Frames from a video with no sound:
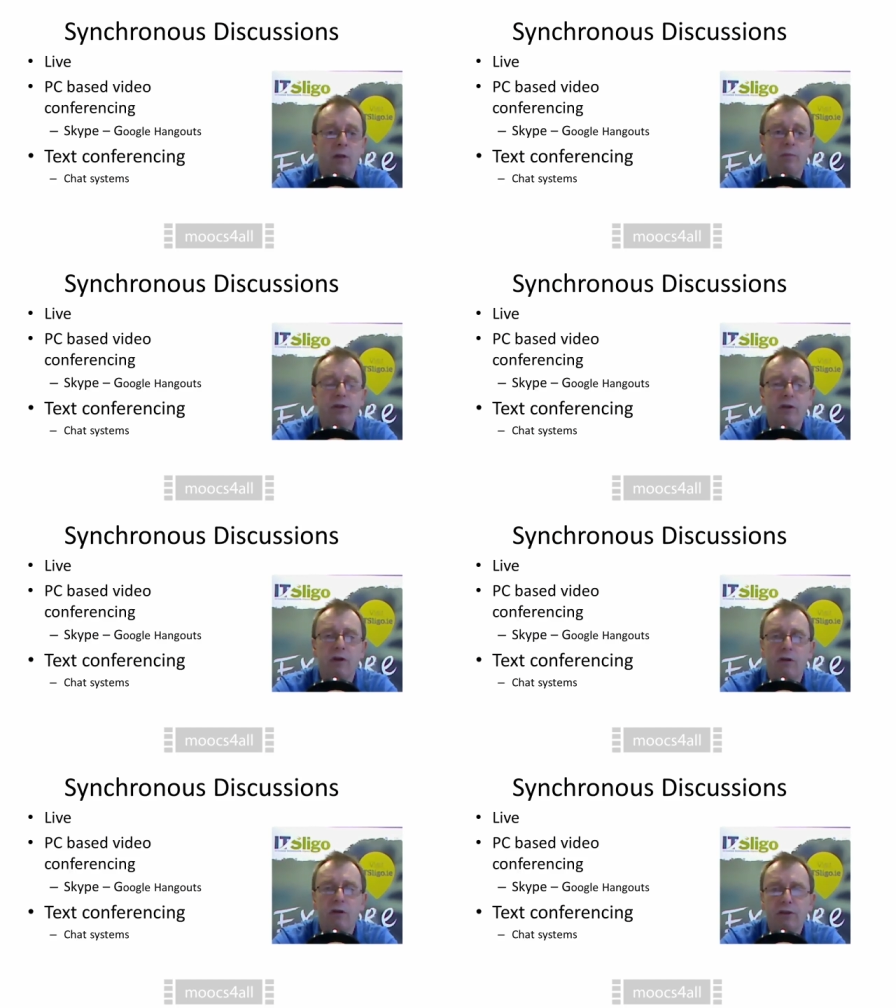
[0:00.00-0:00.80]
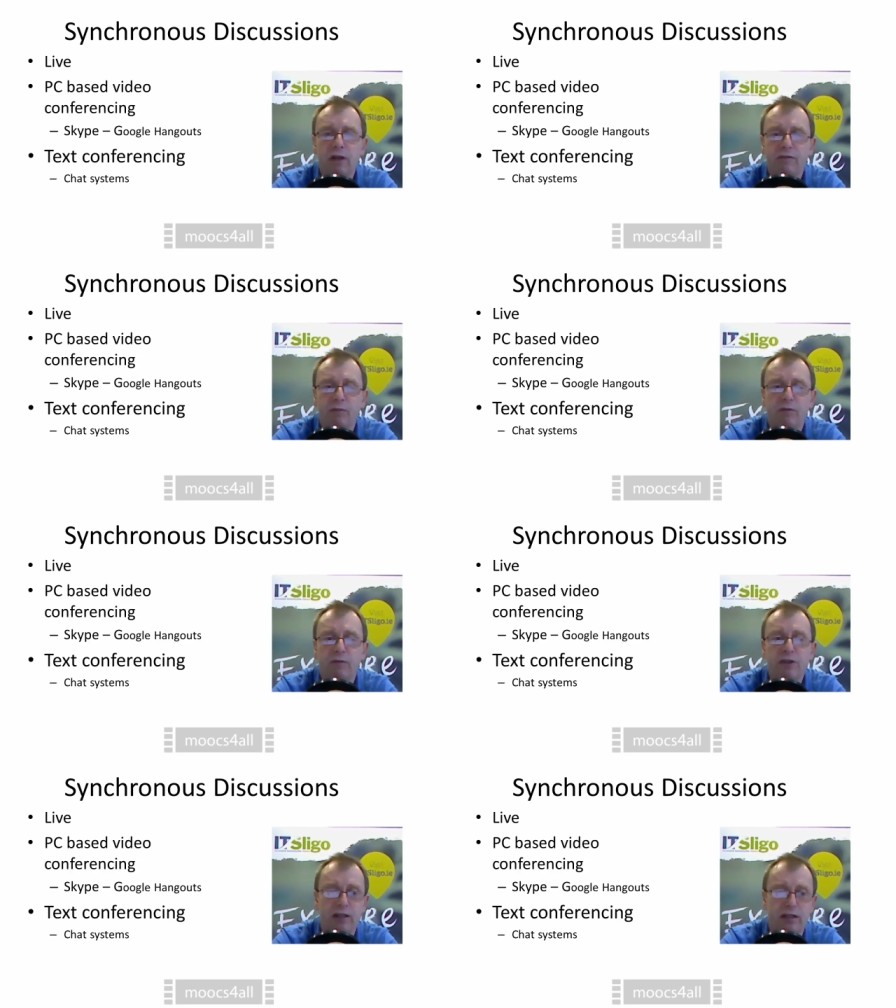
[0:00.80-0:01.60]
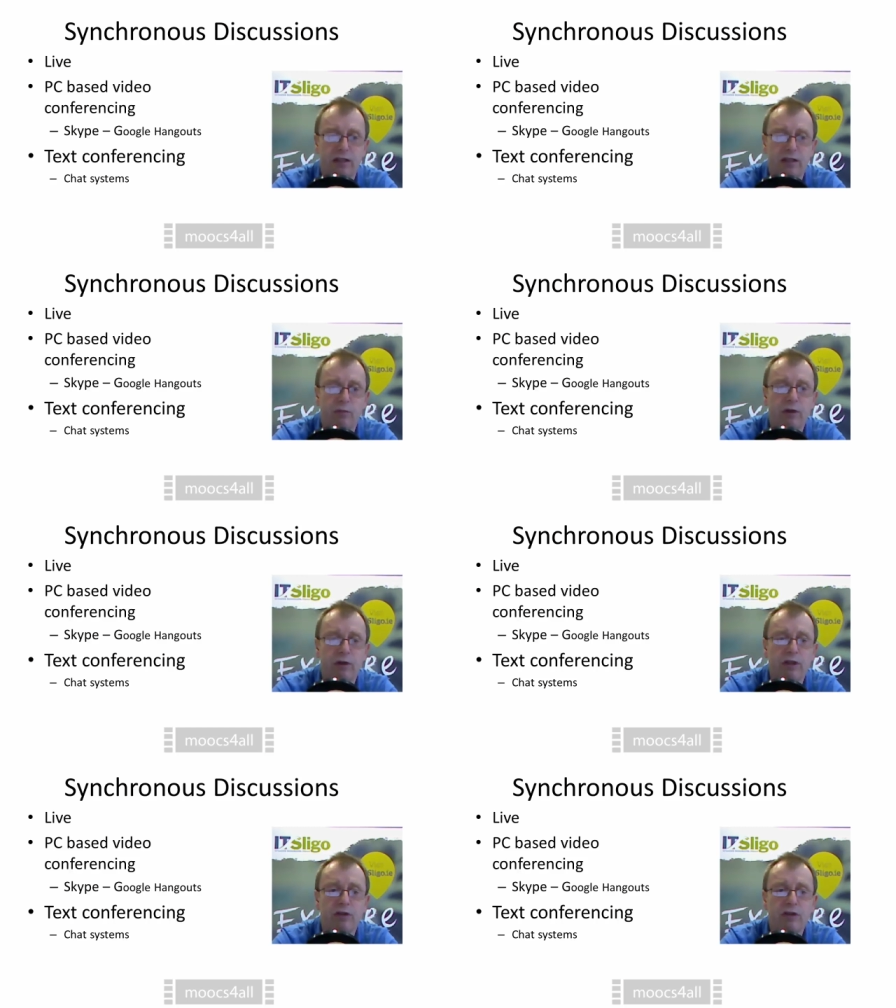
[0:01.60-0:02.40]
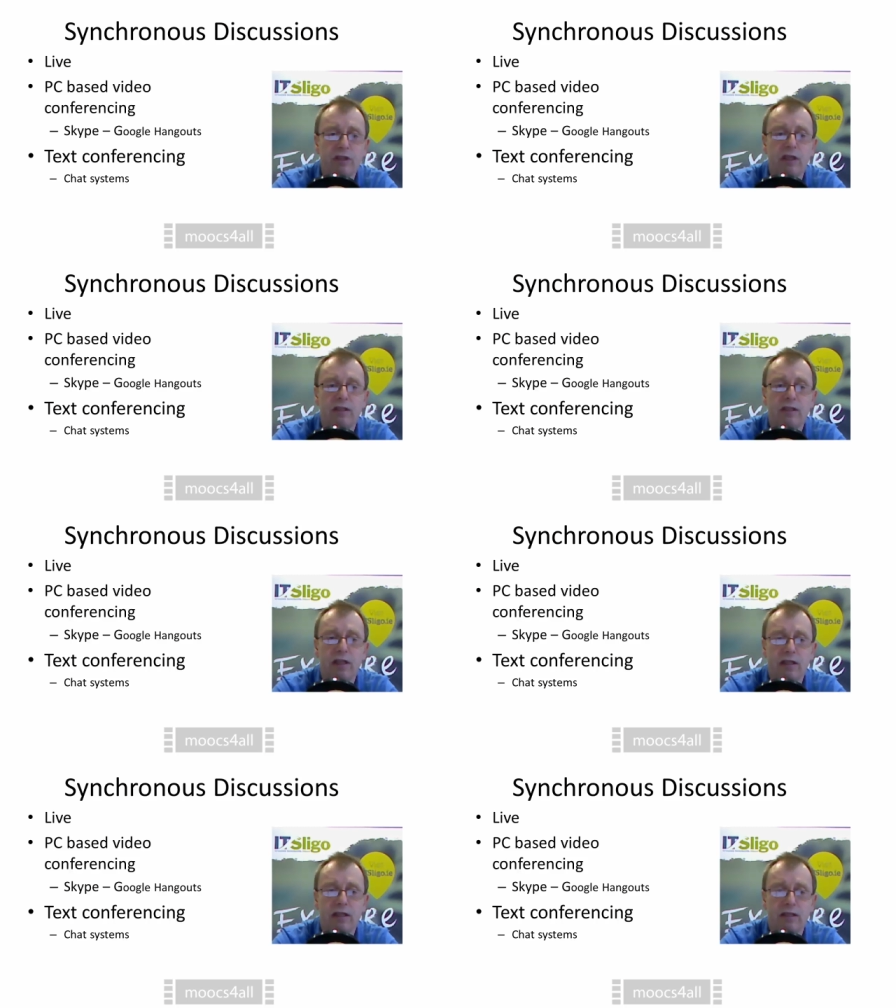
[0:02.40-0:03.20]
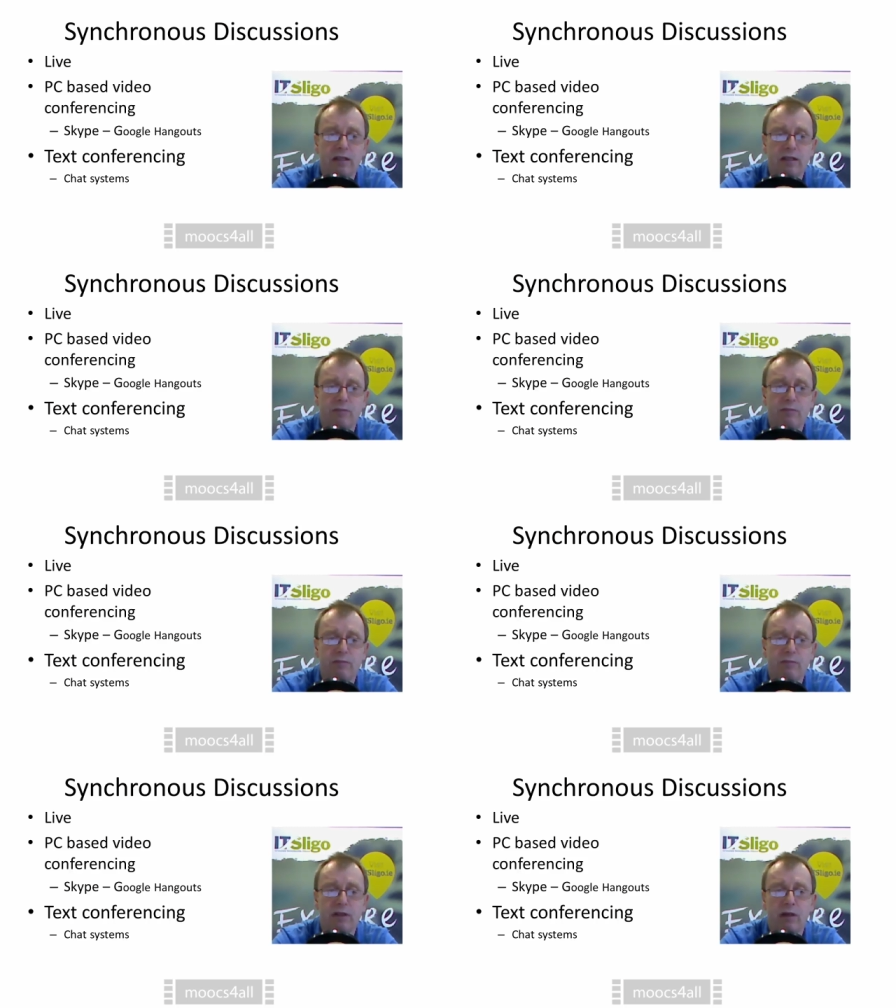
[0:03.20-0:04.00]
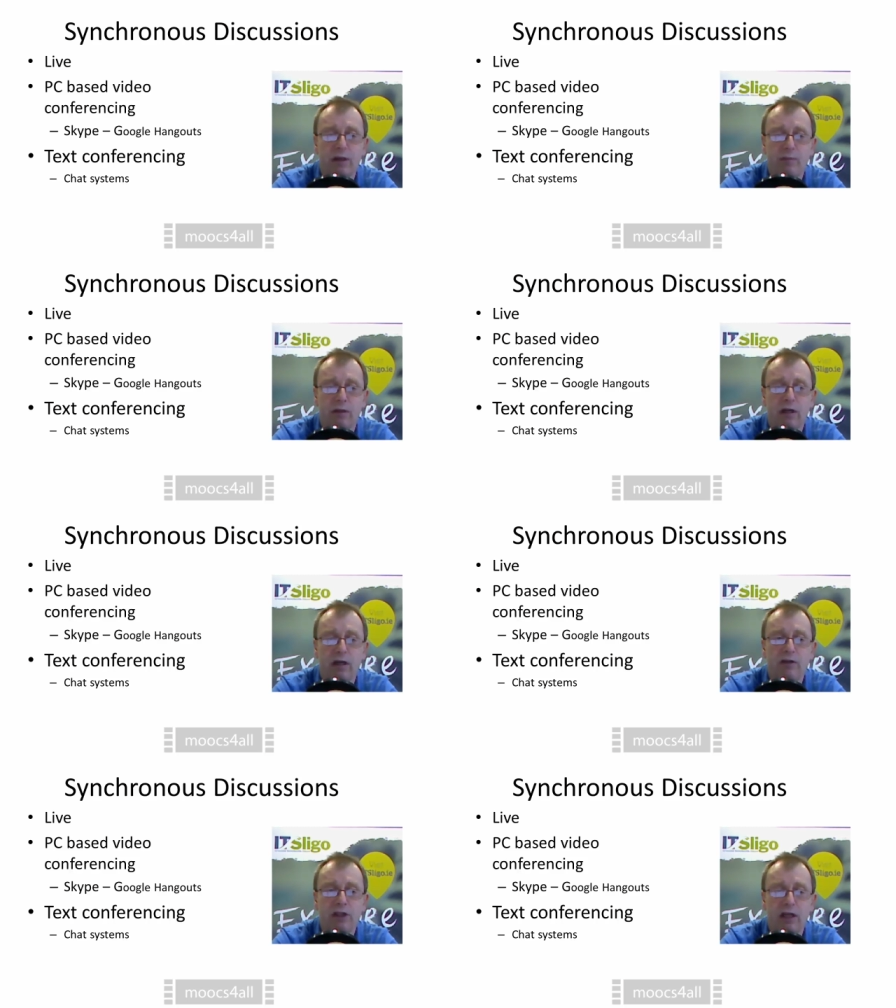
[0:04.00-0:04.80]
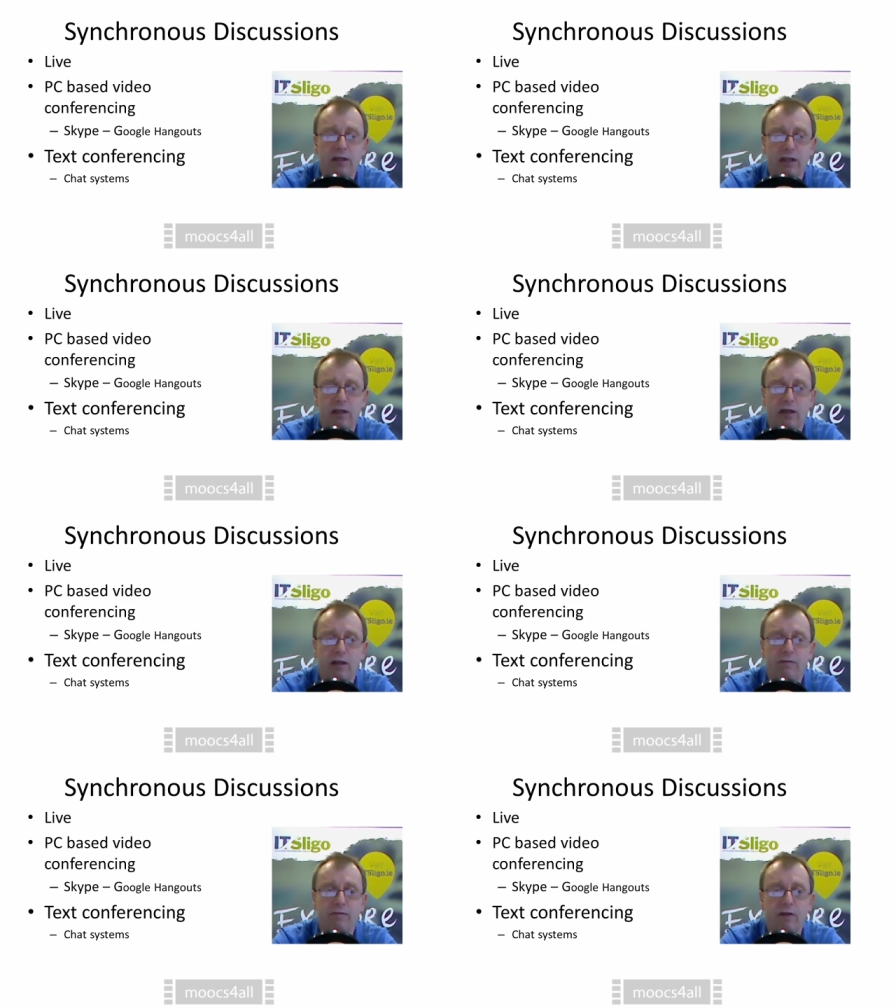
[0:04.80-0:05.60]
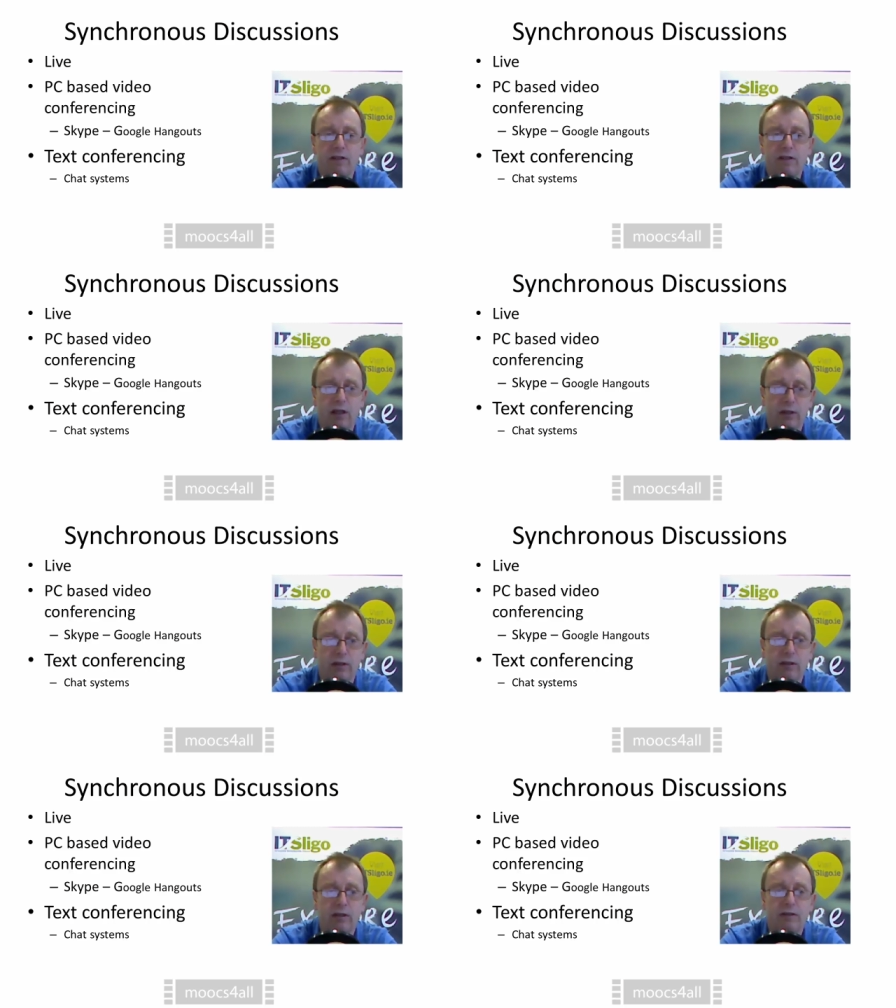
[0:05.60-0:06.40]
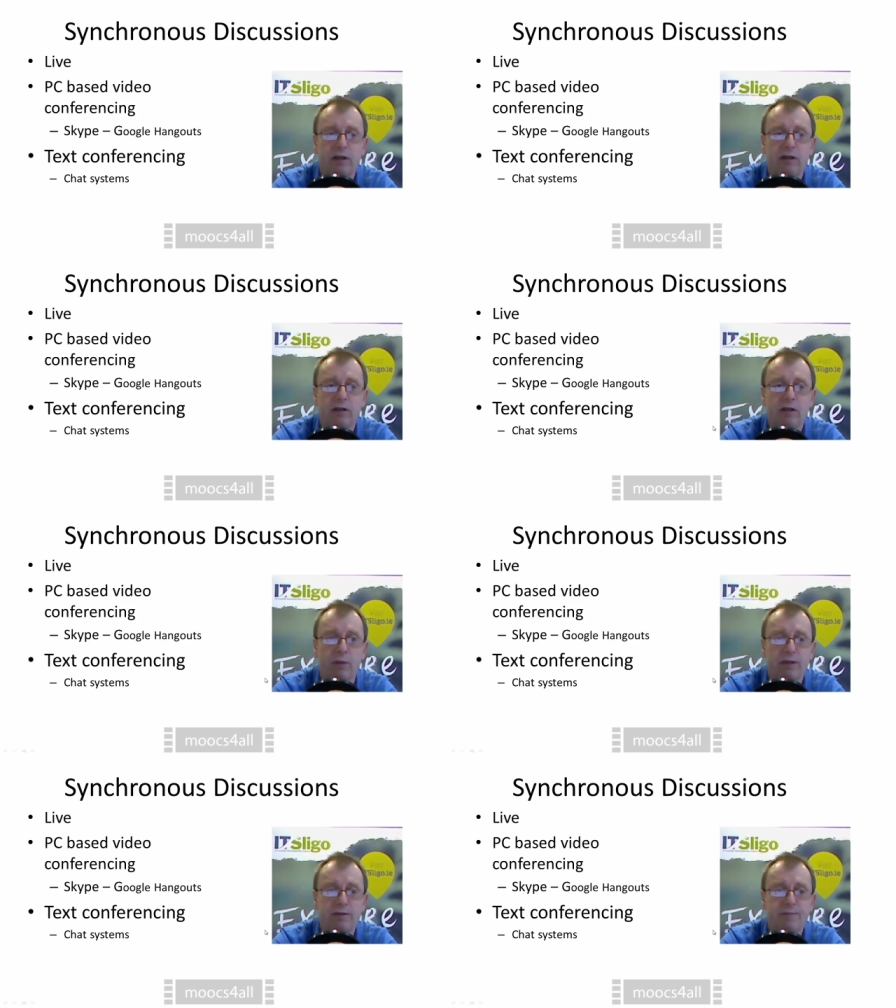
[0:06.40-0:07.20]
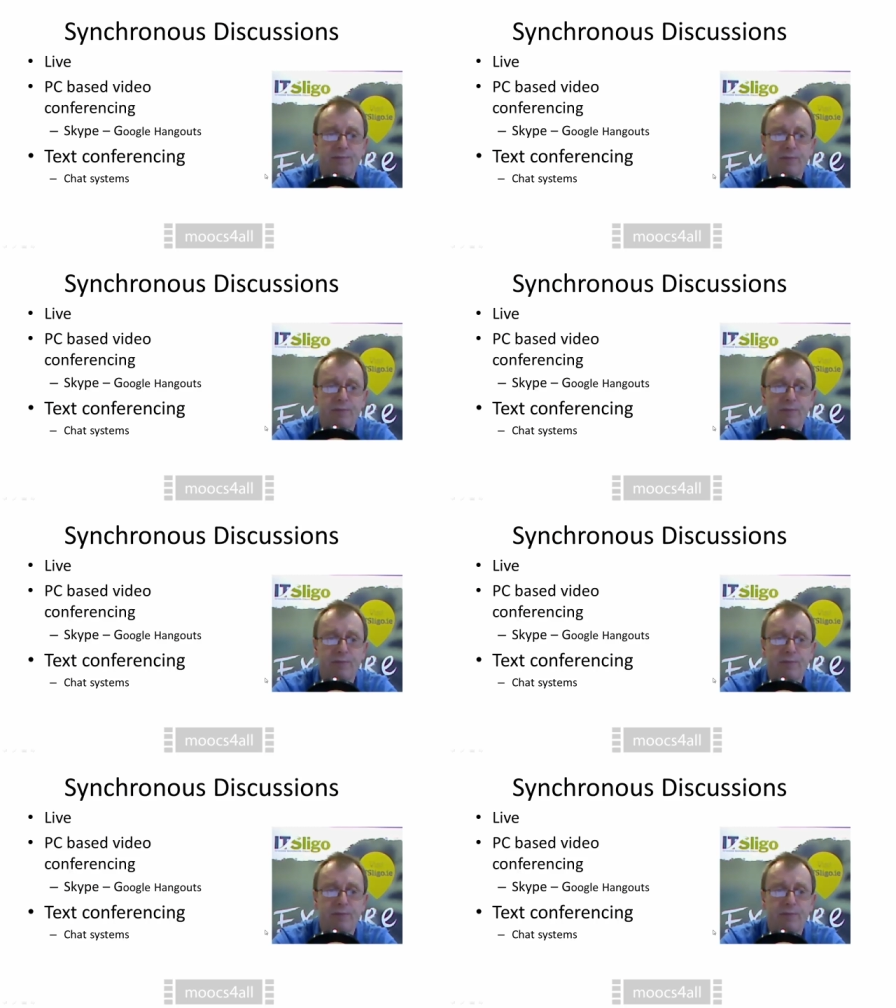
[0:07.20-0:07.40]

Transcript: But you can also have them over a chat system where it's just text systems and people are chatting live and typing their comments.